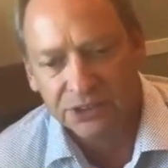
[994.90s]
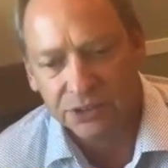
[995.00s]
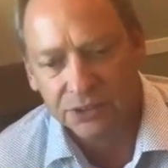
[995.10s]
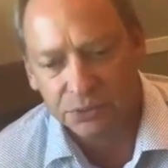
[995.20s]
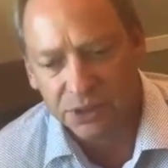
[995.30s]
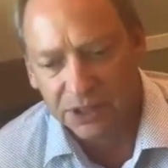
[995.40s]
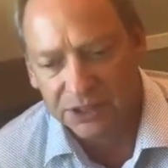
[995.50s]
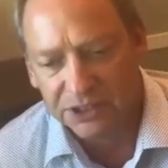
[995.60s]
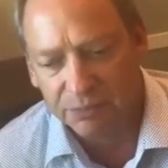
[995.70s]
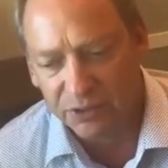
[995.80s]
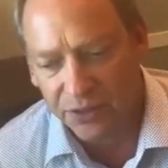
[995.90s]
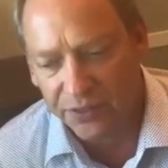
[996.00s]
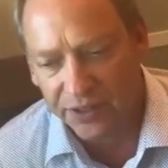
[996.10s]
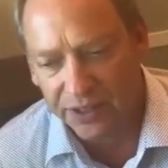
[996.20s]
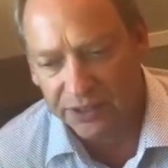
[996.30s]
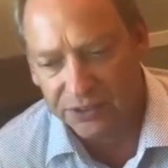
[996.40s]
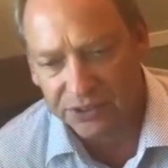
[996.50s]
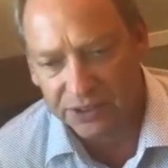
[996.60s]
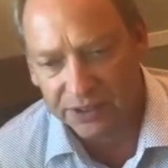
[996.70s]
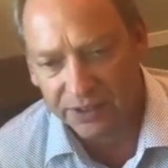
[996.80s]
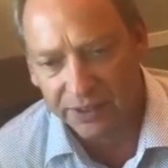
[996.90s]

So some of the things